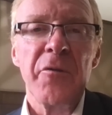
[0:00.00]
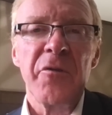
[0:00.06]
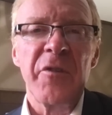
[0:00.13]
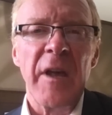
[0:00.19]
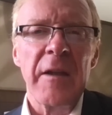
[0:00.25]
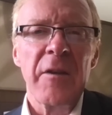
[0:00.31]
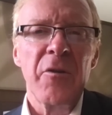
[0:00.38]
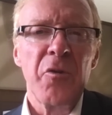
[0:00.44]

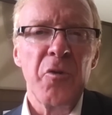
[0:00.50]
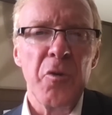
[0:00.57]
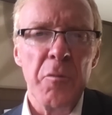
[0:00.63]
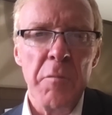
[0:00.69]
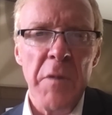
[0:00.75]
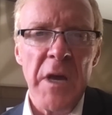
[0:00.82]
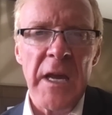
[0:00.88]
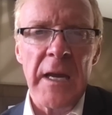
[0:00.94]
said
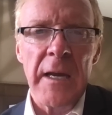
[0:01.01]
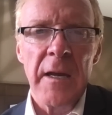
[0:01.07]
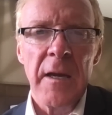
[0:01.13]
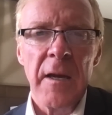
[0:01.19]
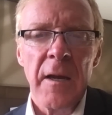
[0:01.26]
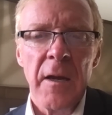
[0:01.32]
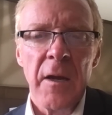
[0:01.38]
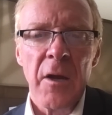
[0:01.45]
to me,
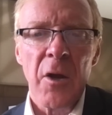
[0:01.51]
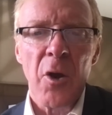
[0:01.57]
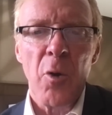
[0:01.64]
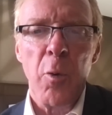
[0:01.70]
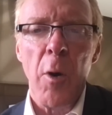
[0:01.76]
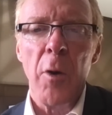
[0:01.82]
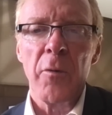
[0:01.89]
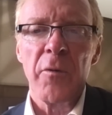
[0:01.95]

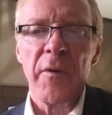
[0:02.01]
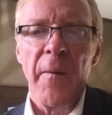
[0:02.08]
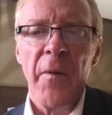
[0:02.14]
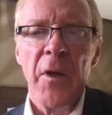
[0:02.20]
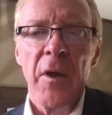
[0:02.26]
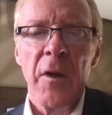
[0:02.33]
quote,